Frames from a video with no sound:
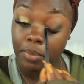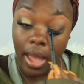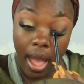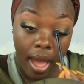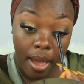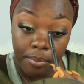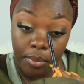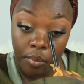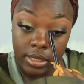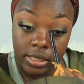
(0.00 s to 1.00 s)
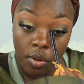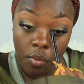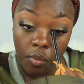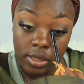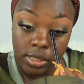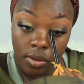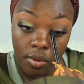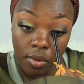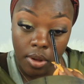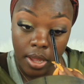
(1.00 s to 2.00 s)
Bob, what's going
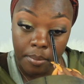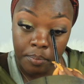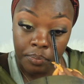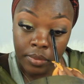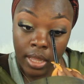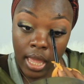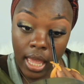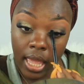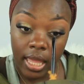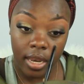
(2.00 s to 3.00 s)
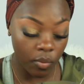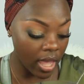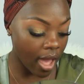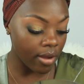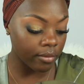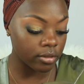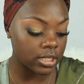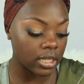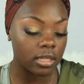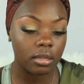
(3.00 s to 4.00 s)
on? And we have our
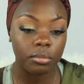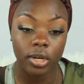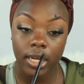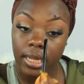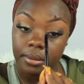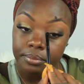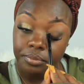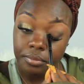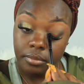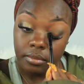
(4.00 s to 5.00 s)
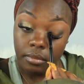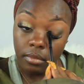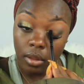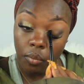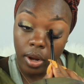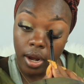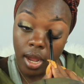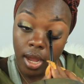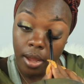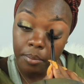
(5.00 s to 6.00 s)
routine in the morning where
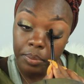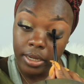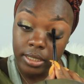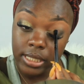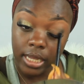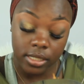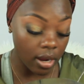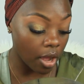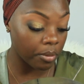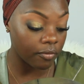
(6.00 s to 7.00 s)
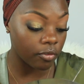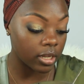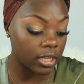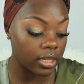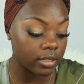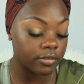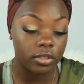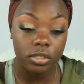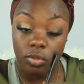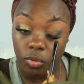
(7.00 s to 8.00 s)
Pierce takes her out before he leaves for
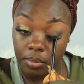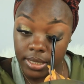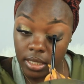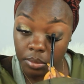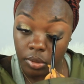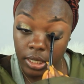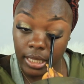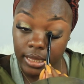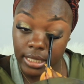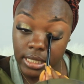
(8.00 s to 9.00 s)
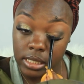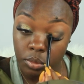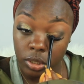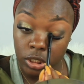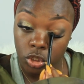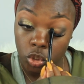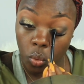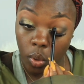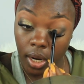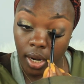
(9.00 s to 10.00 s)
the school bus in the morning. Like, that's his morning
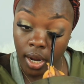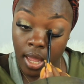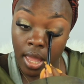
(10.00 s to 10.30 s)
chore.